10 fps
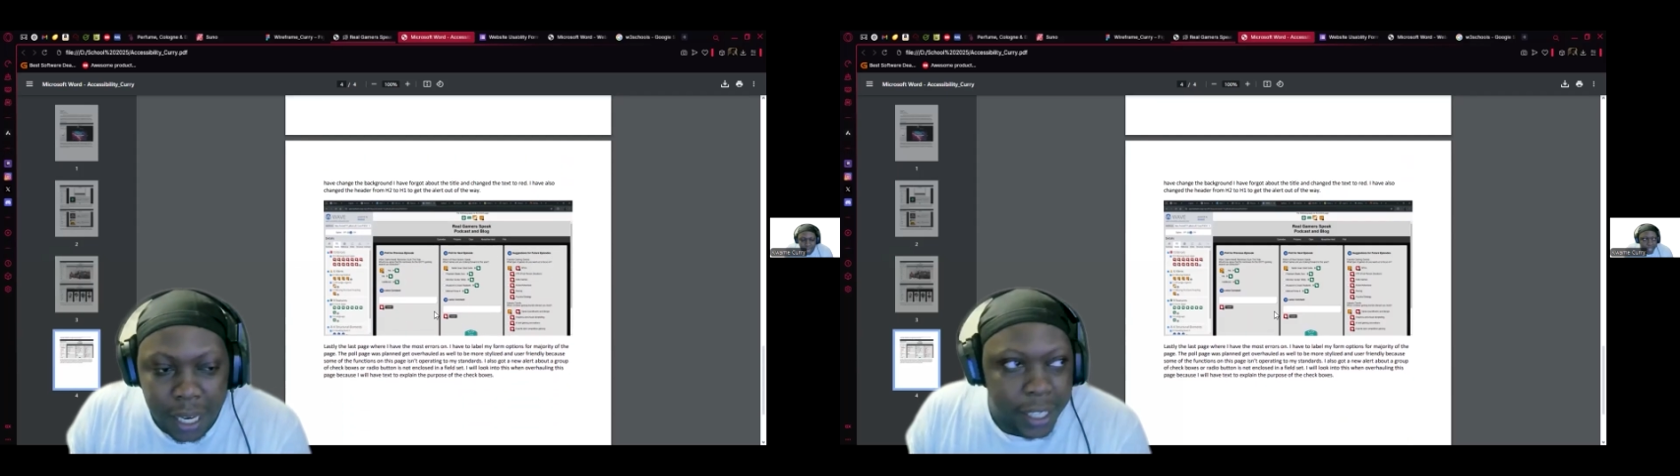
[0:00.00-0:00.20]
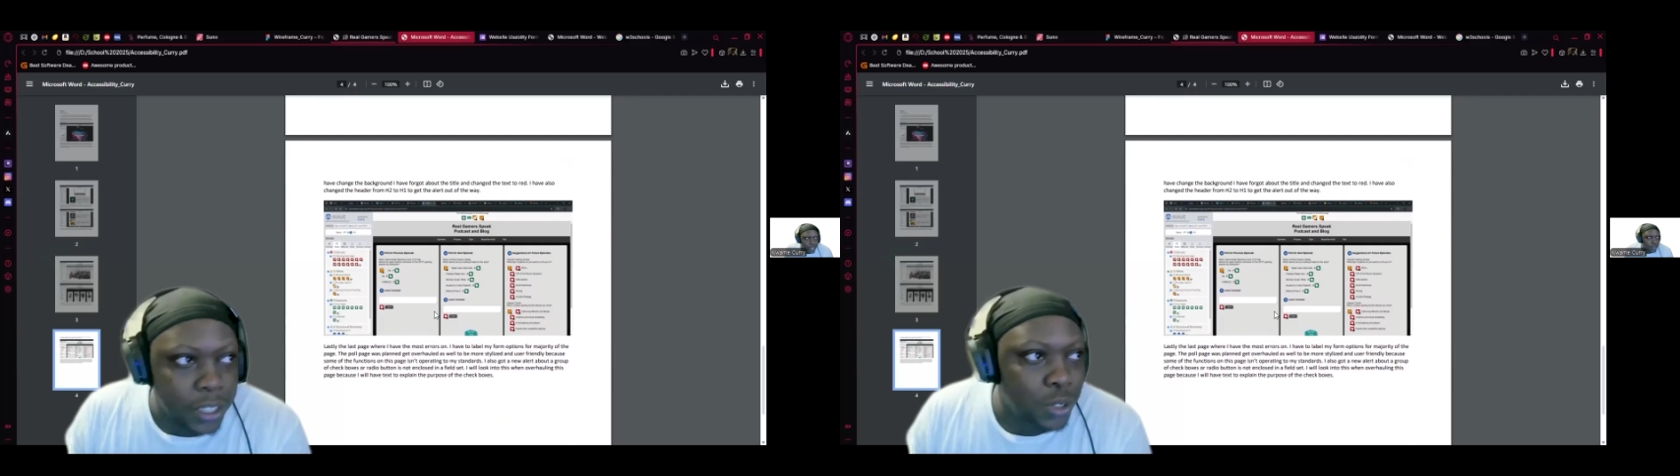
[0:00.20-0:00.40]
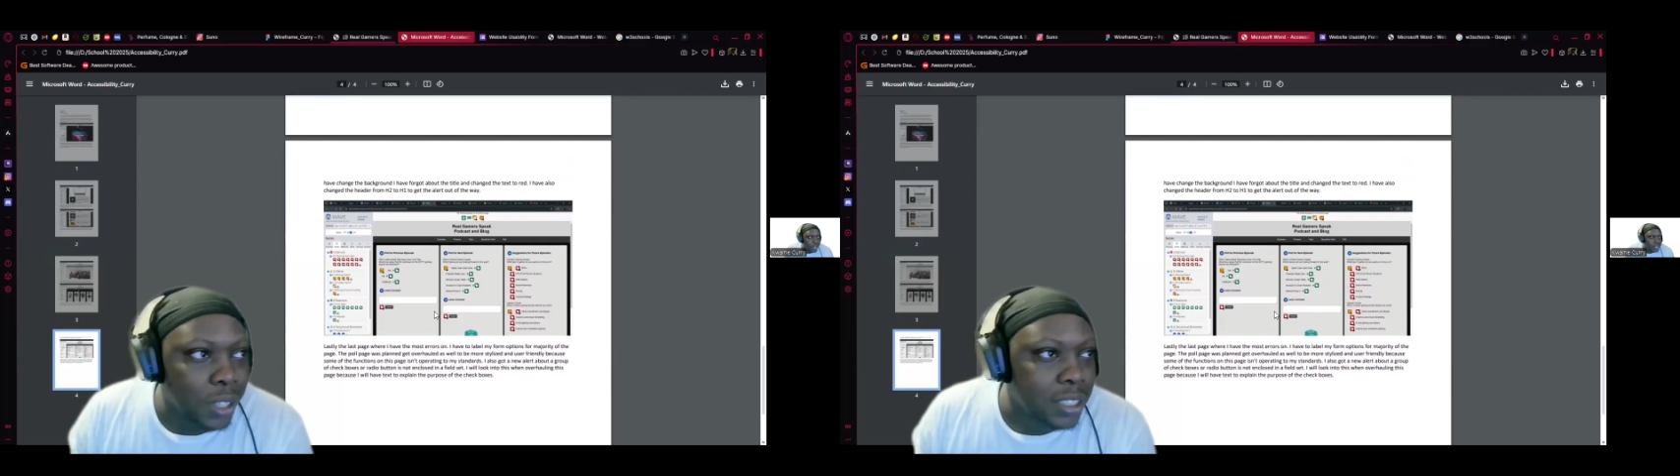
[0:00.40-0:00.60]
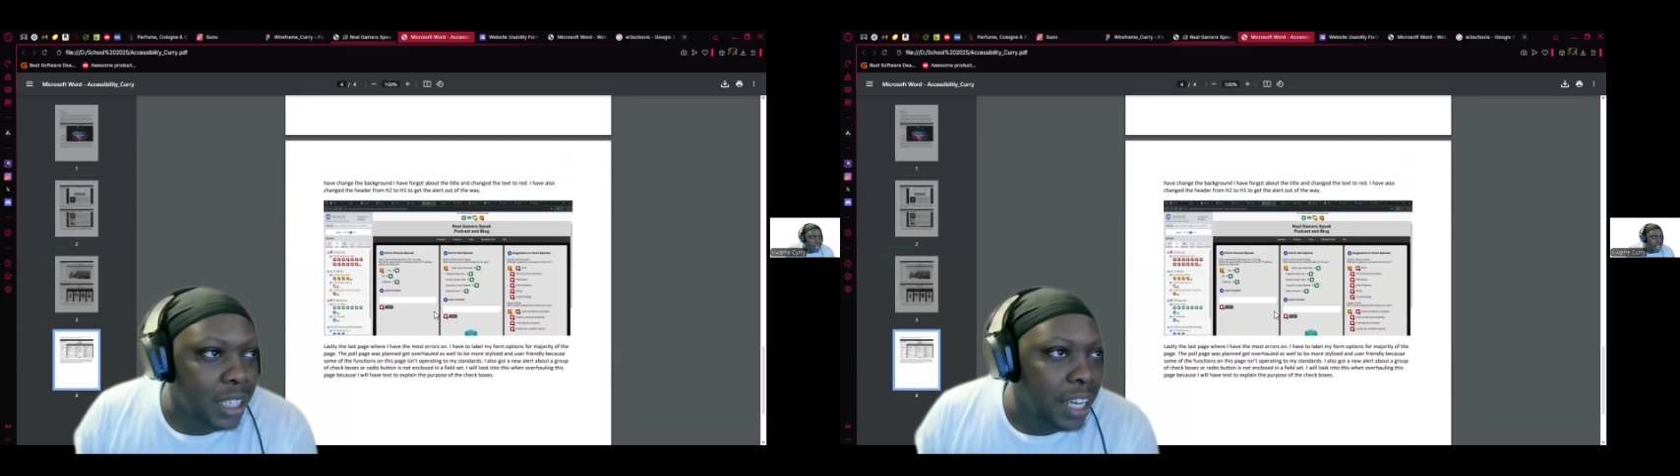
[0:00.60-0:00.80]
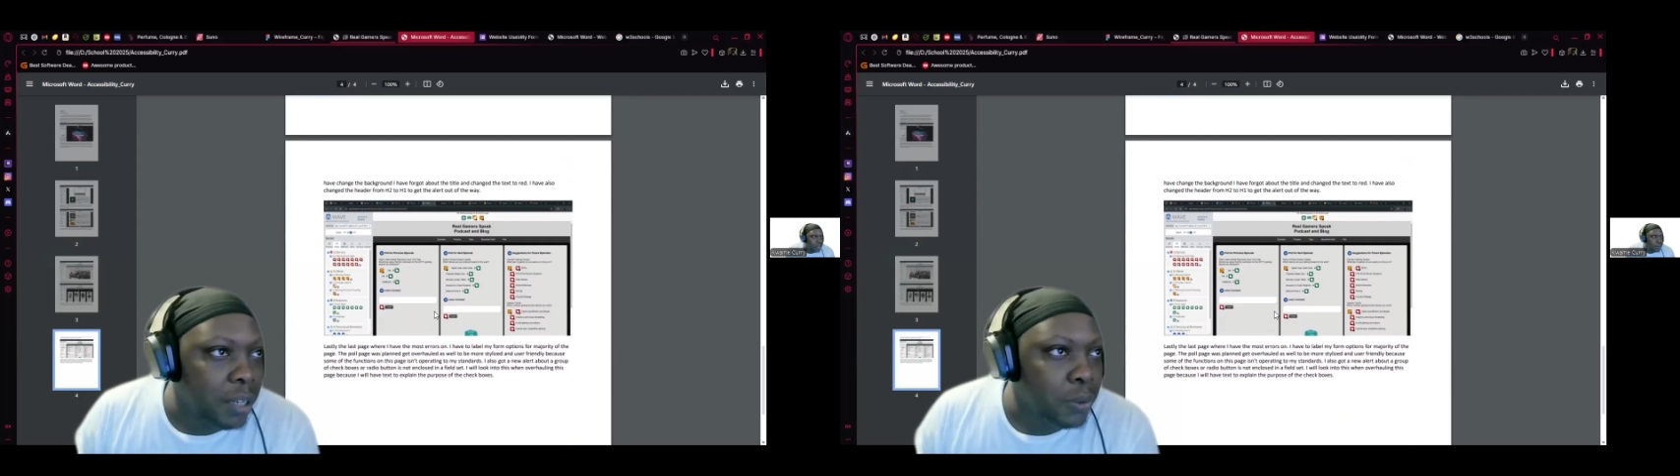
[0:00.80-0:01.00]
didn't address the
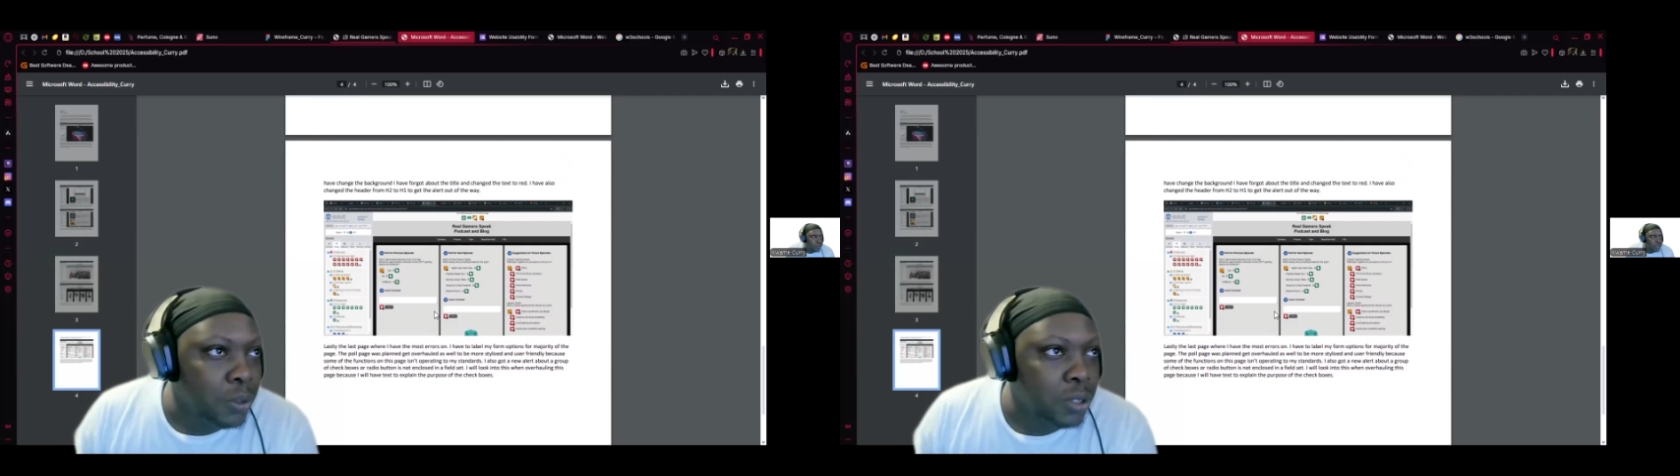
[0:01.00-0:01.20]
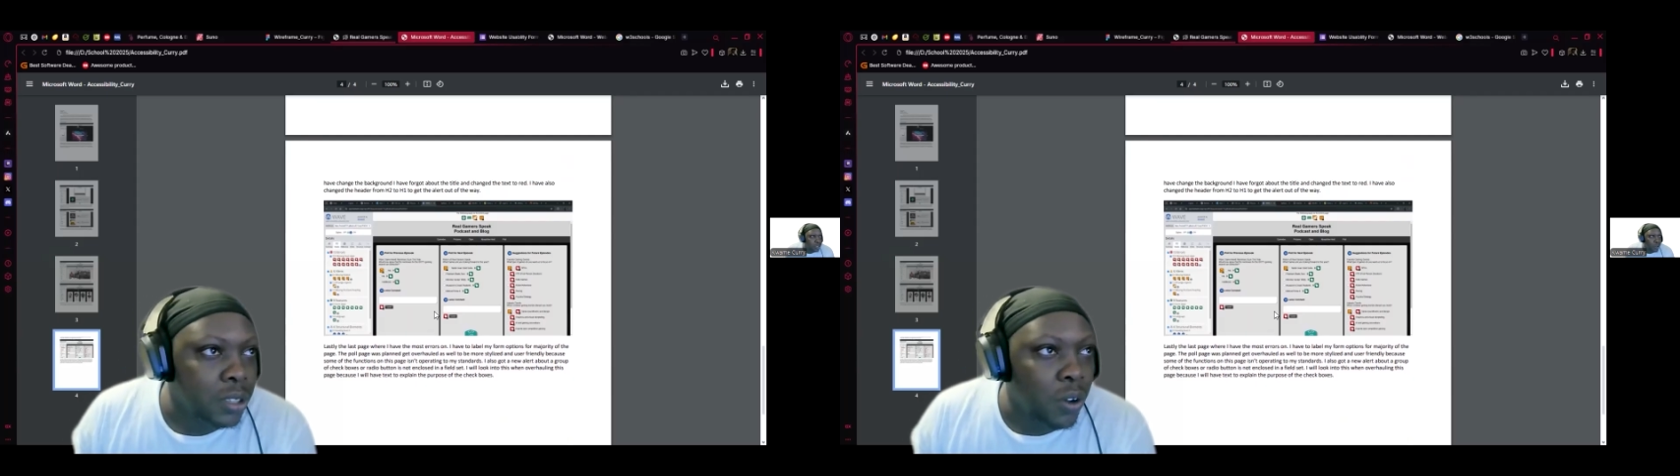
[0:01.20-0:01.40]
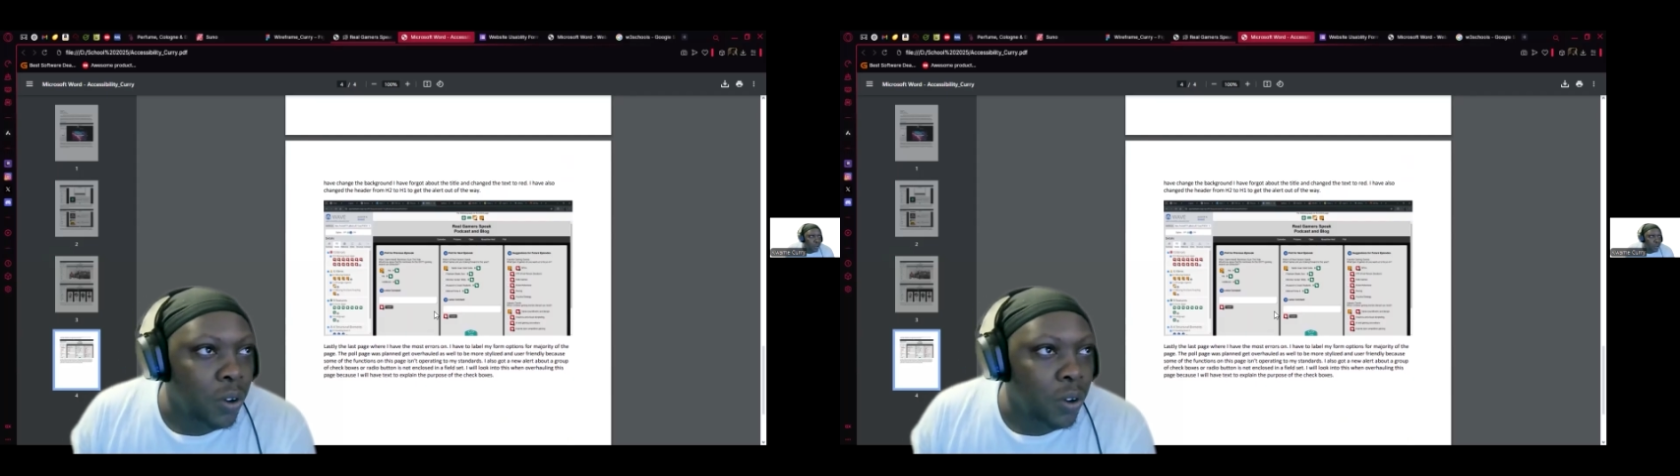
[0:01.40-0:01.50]
labels